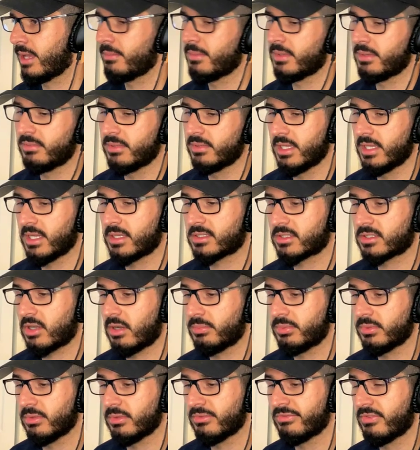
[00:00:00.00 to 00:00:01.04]
maybe the next
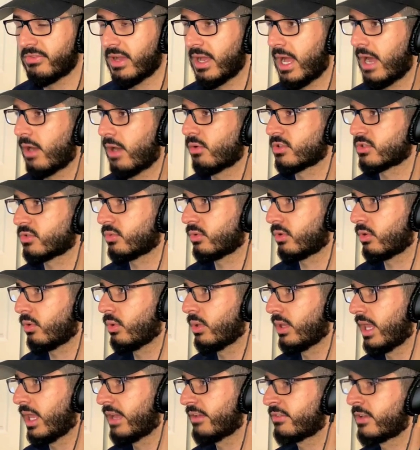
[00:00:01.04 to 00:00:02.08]
couple of uh, hours we'll go
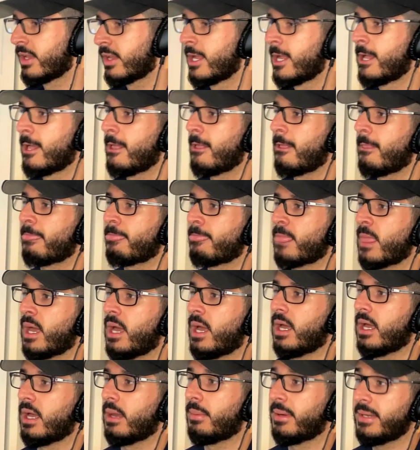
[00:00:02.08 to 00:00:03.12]
live
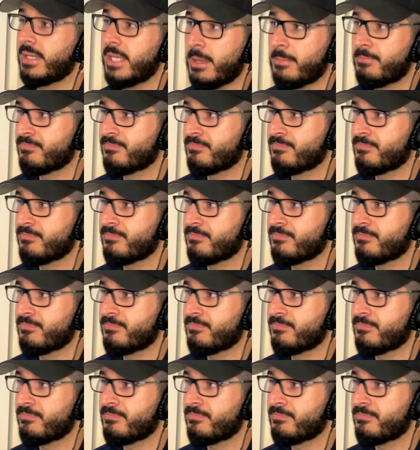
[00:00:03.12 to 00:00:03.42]
uh, but yeah,